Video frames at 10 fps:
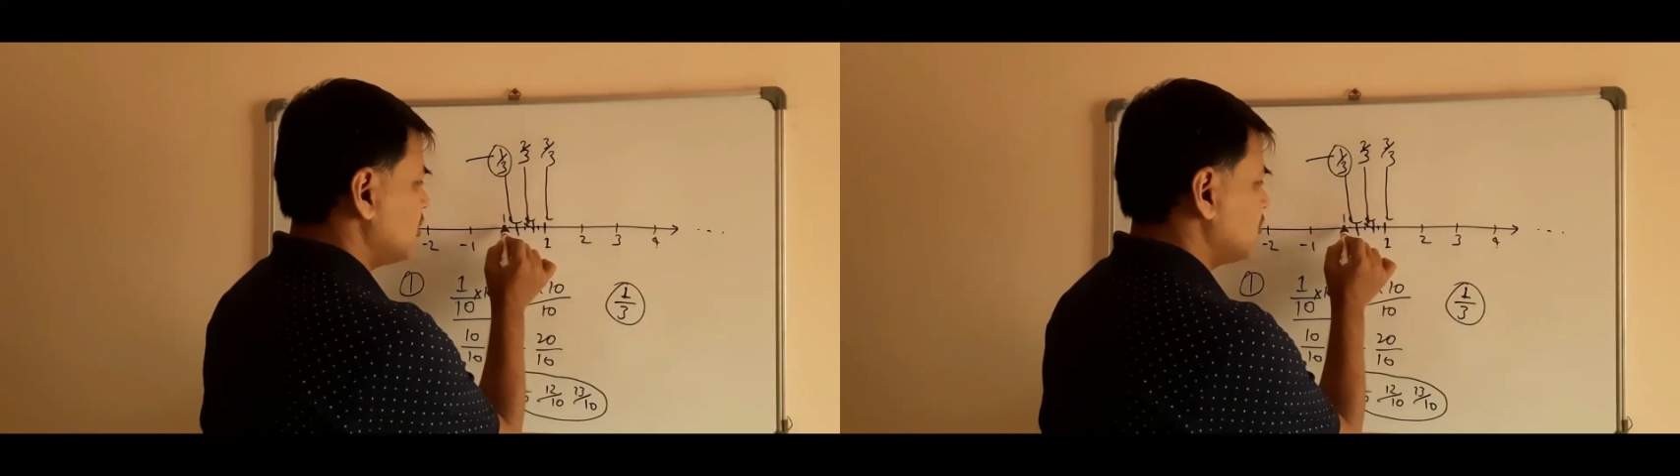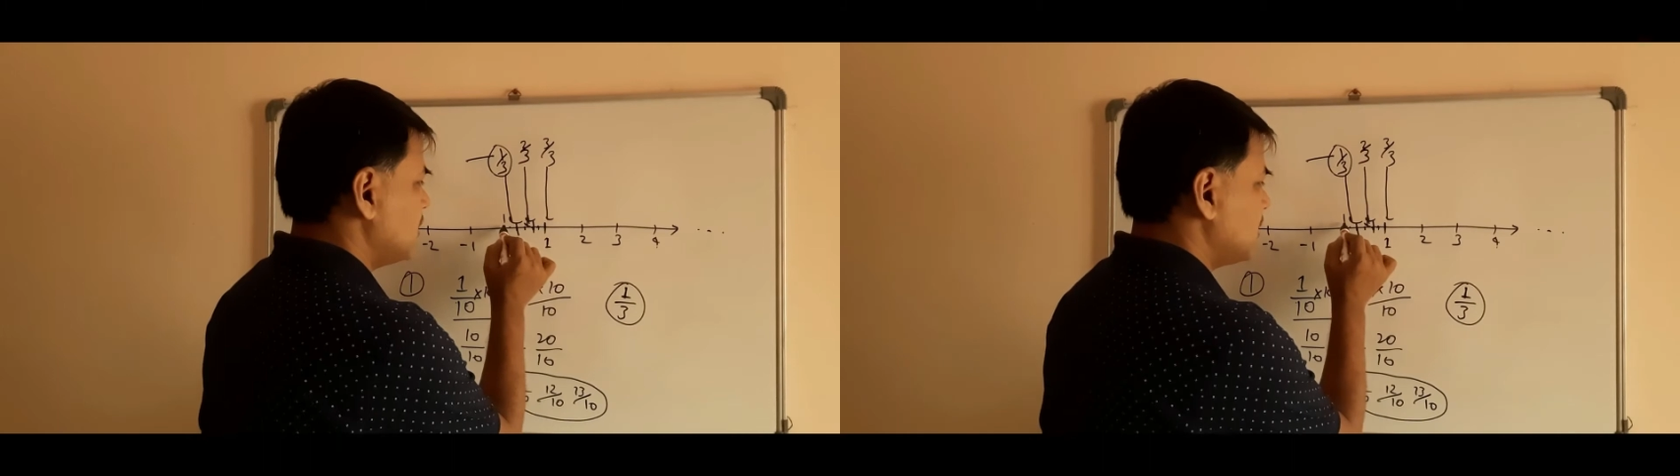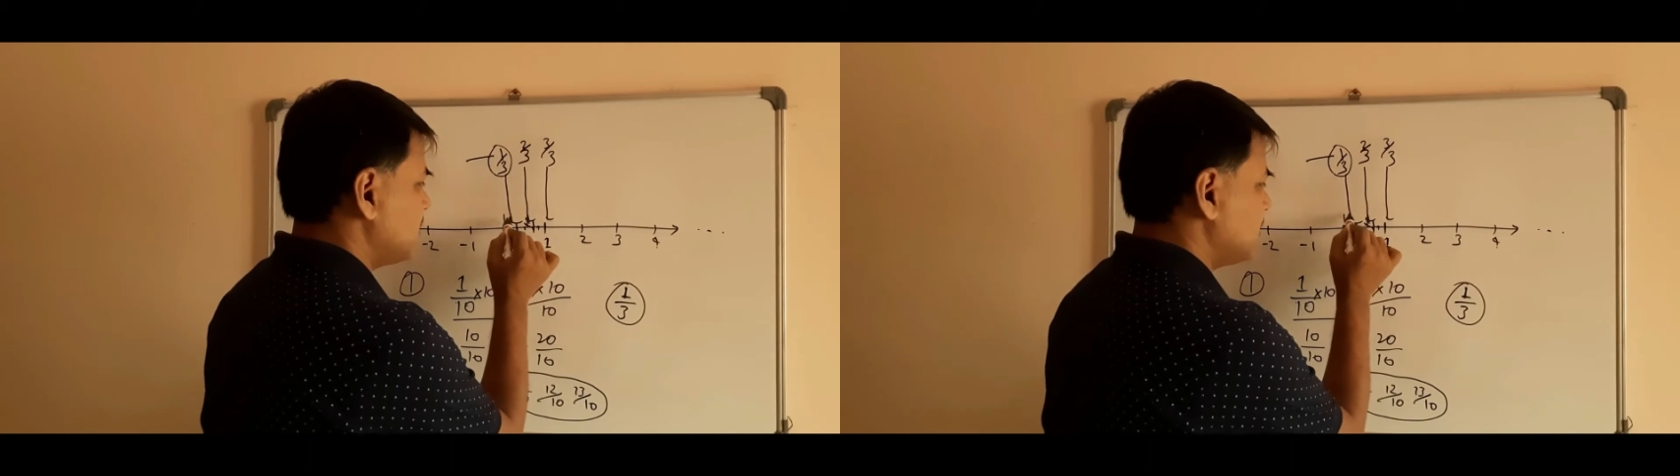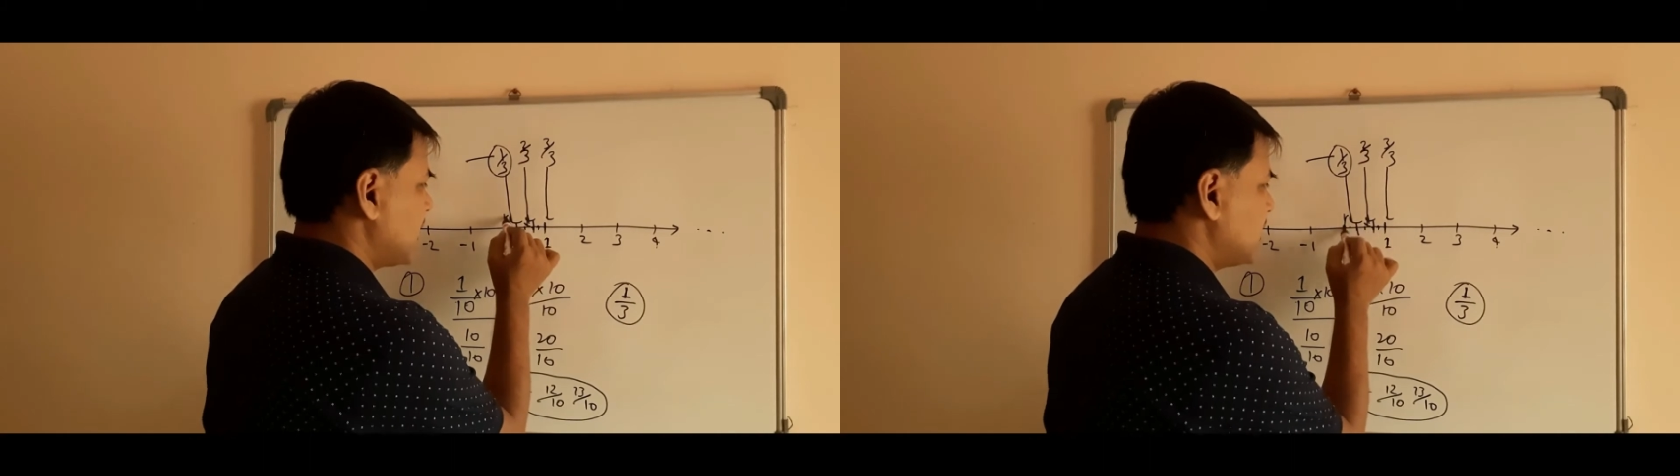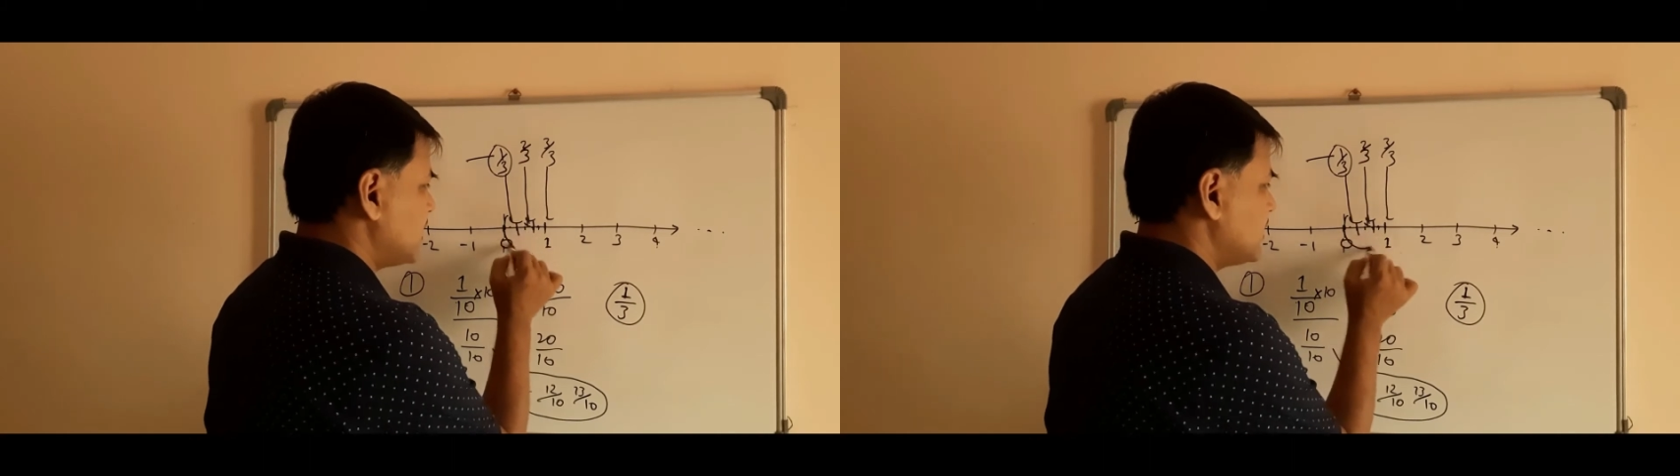we have
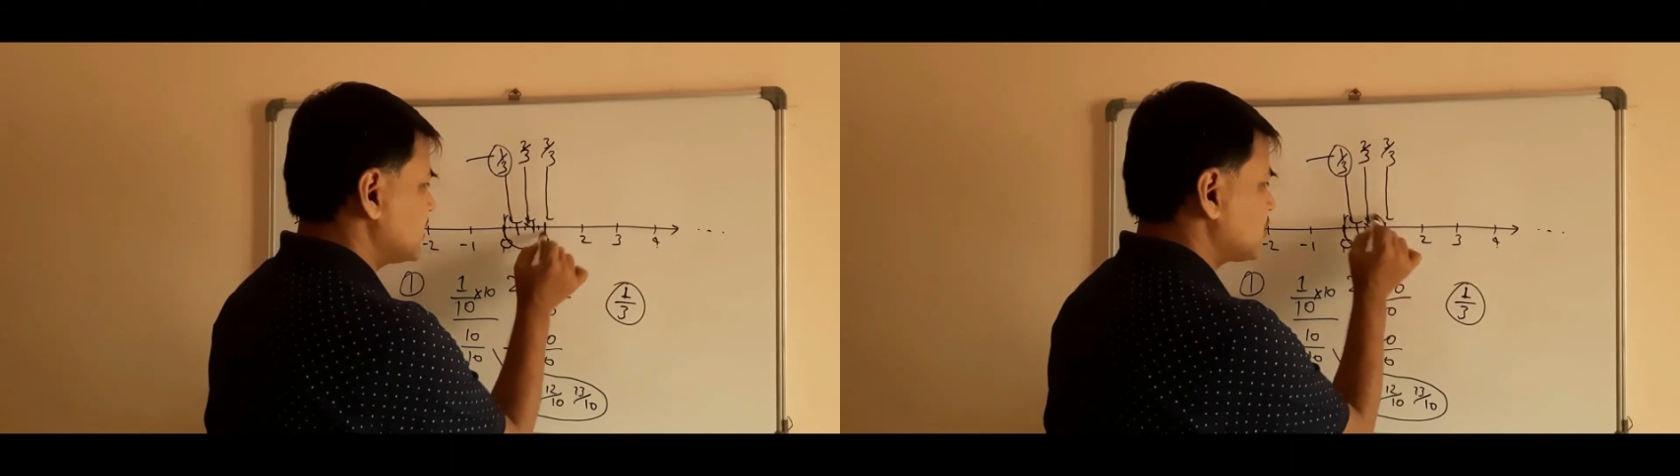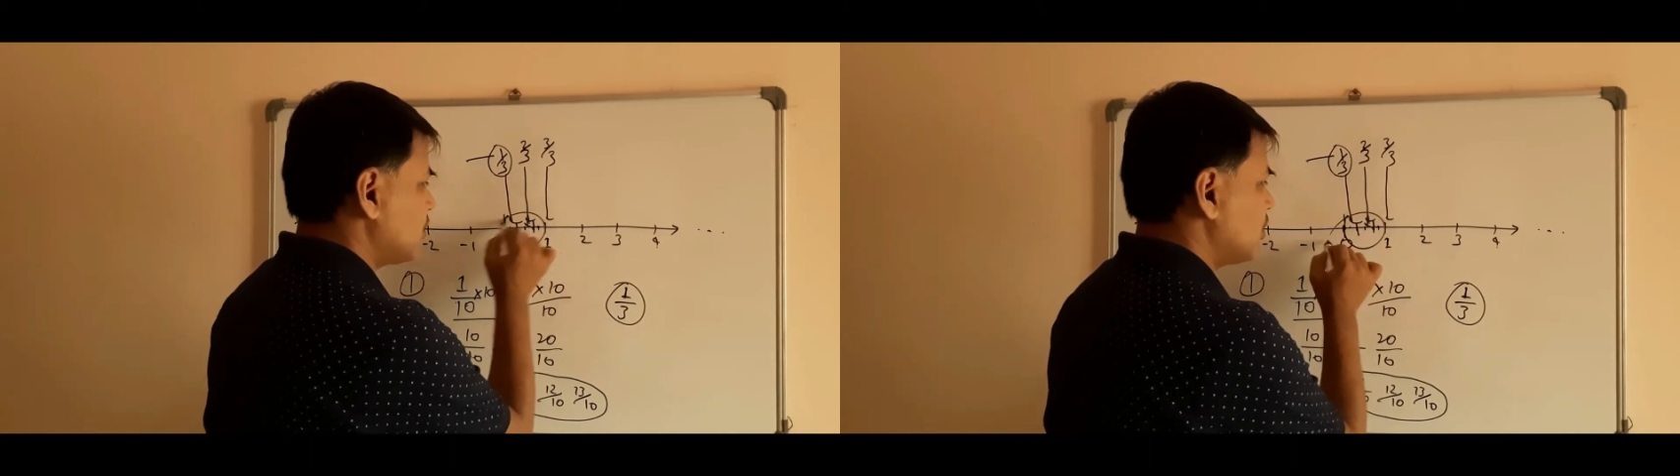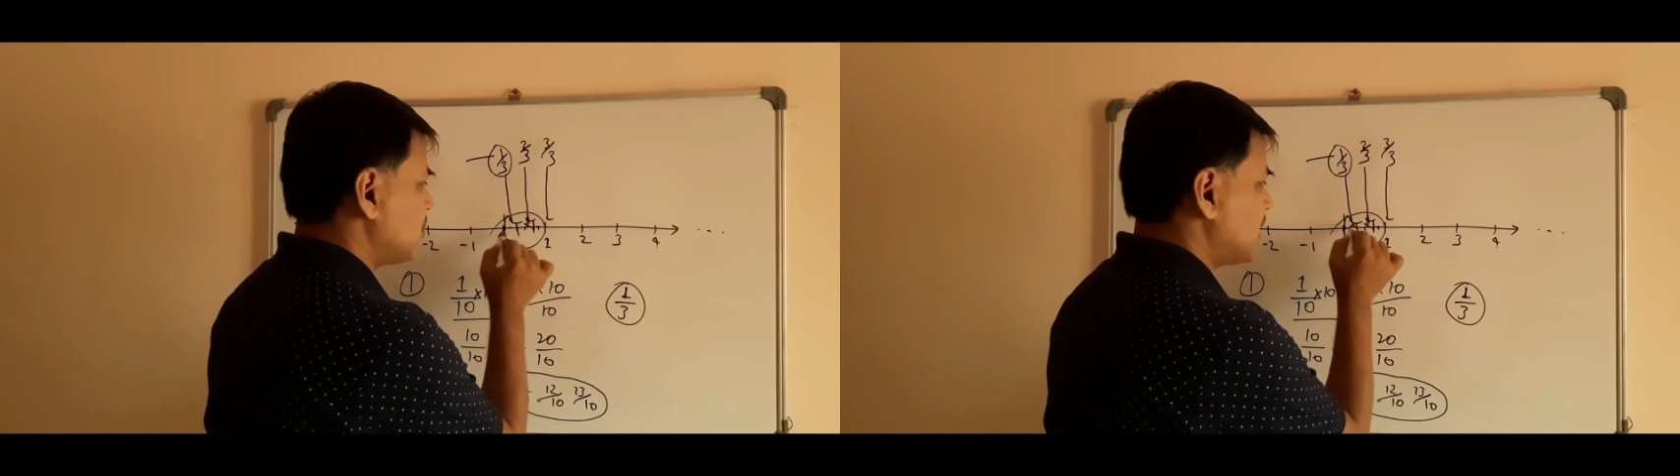divided this whole